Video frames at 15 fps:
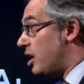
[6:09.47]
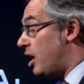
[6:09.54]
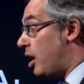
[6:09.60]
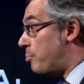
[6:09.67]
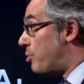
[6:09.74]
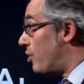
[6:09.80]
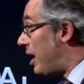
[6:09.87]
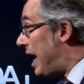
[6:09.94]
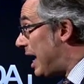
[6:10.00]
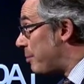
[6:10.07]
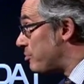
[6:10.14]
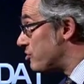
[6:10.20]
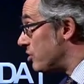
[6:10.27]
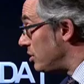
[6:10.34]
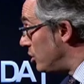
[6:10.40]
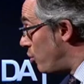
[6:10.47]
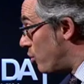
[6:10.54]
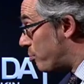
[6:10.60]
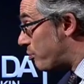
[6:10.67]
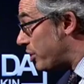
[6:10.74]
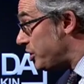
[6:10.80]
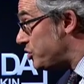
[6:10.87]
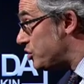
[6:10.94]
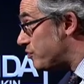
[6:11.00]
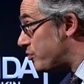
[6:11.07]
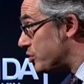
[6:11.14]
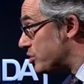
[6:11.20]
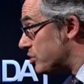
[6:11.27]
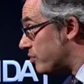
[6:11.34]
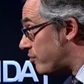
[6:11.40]
uh, perhaps lower prices
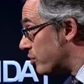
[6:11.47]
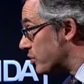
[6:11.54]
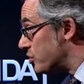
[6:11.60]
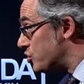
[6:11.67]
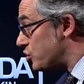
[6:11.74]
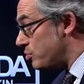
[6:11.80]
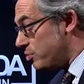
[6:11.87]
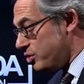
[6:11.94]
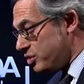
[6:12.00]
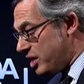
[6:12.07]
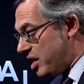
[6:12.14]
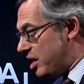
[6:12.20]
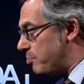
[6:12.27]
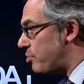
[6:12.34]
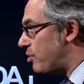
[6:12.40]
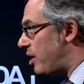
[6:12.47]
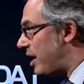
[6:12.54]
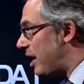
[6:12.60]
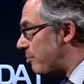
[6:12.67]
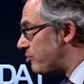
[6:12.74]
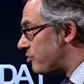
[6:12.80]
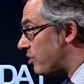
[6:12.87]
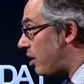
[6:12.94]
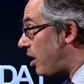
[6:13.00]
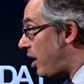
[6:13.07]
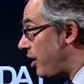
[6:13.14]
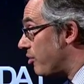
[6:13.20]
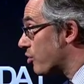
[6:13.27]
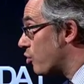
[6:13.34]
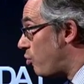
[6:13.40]
for, for consumers, and perhaps a
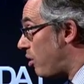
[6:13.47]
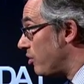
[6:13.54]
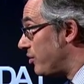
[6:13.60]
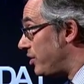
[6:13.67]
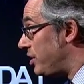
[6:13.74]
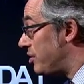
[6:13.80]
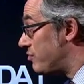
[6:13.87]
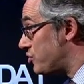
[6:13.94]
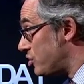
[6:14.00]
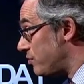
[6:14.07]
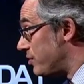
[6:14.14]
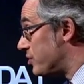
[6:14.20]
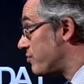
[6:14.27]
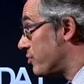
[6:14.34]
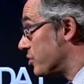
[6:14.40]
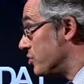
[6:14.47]
higher quality of service for